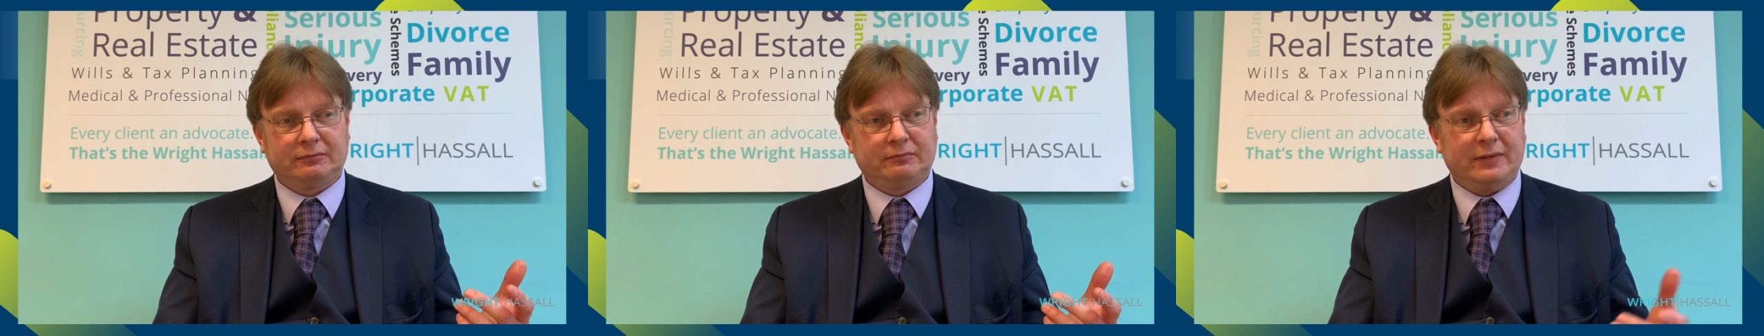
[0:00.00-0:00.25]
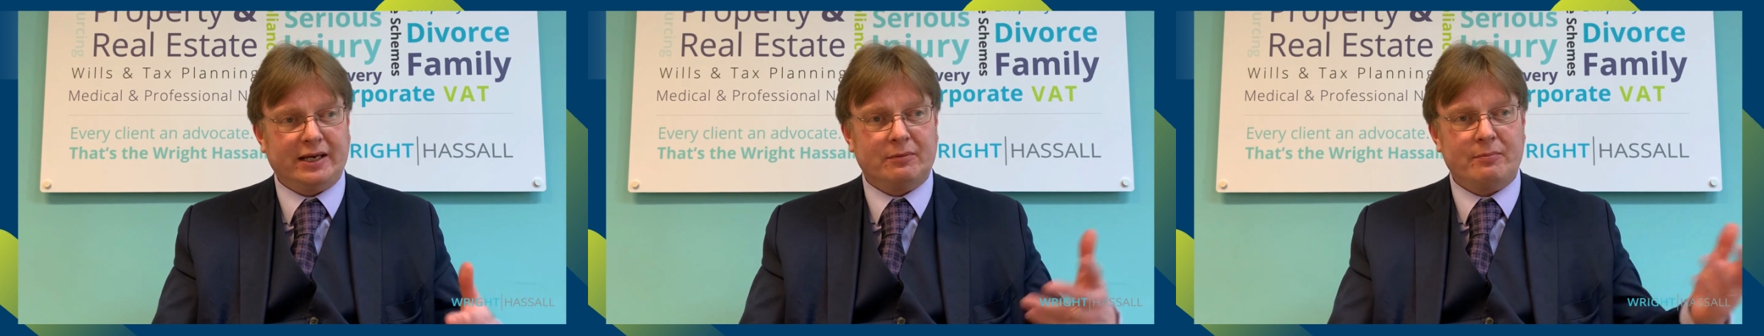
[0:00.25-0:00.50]

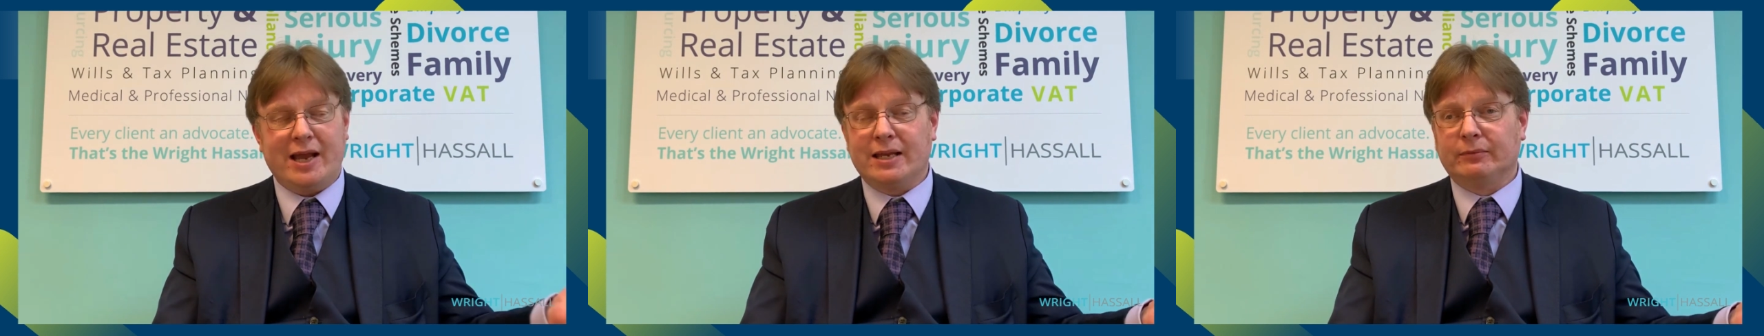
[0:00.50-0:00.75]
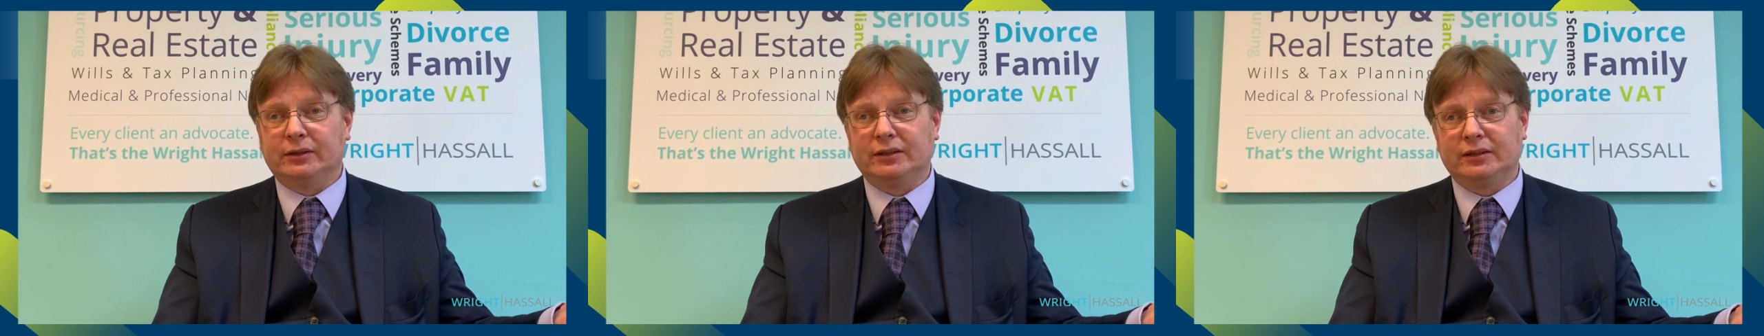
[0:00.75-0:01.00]
made a
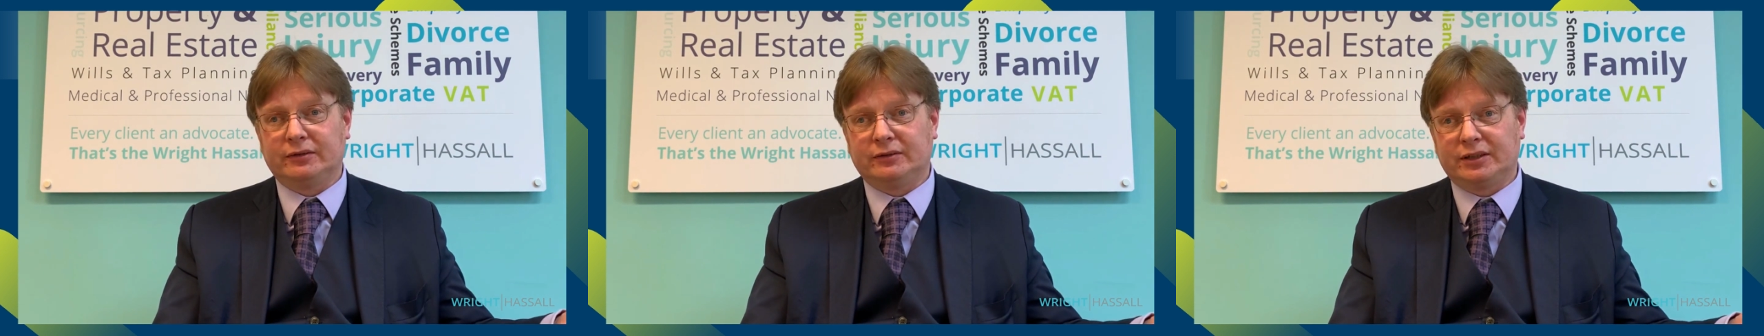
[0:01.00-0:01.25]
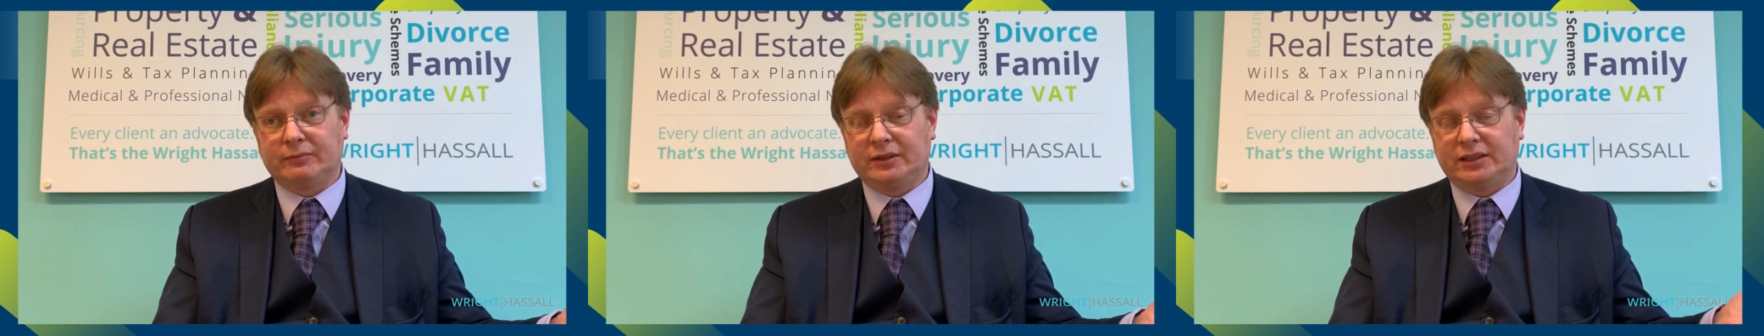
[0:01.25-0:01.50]
payment and
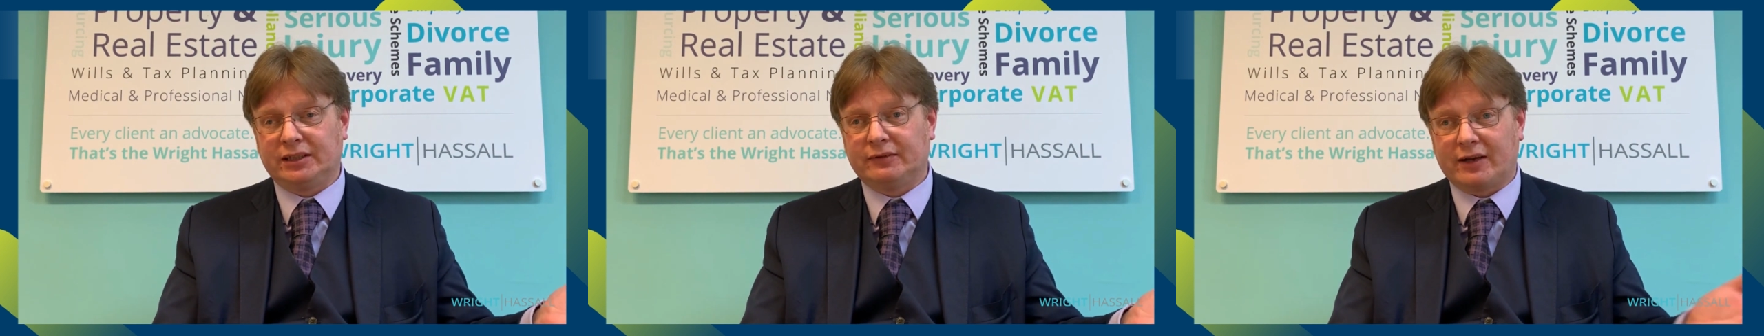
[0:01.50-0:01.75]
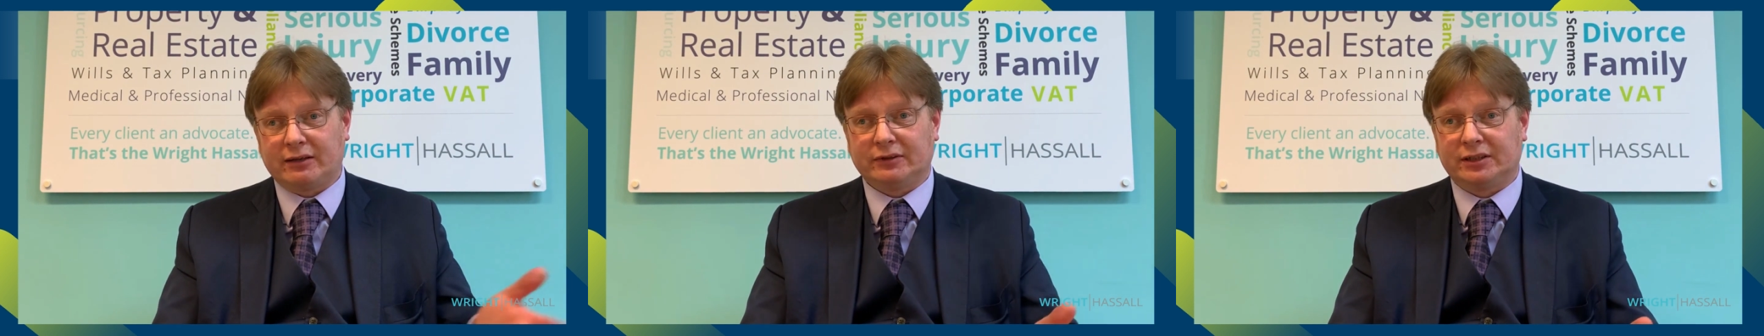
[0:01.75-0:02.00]
submitted the
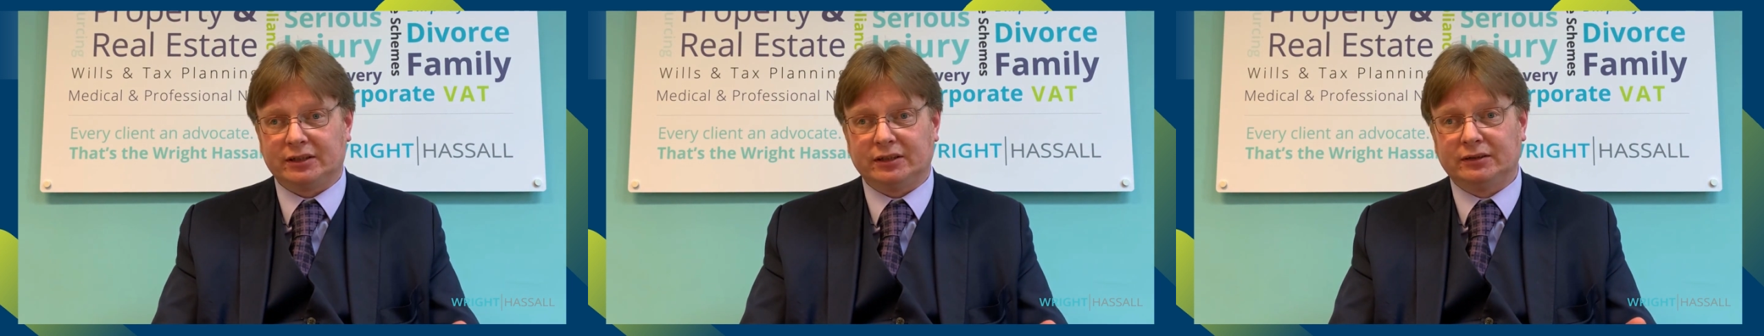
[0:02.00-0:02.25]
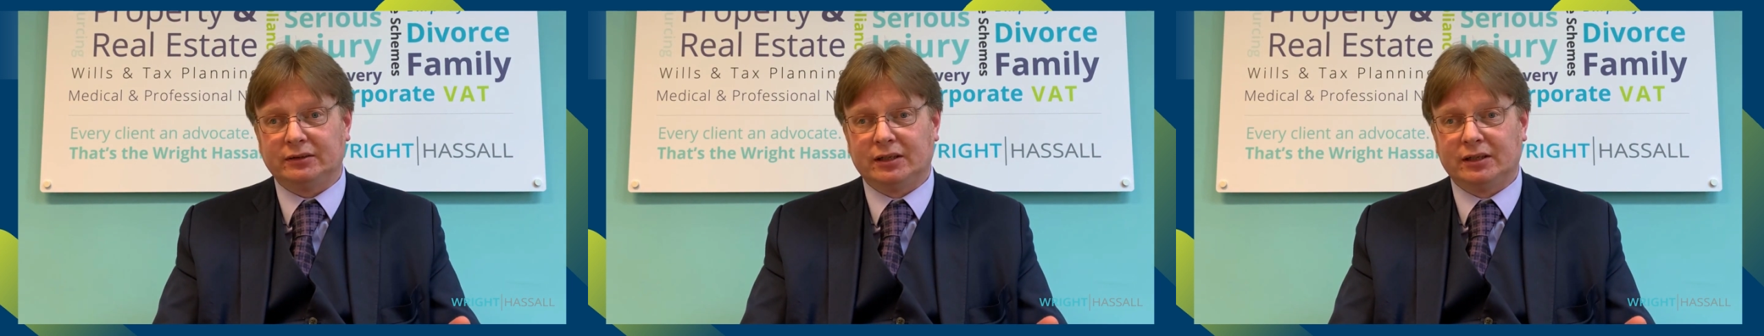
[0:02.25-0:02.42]
VAT return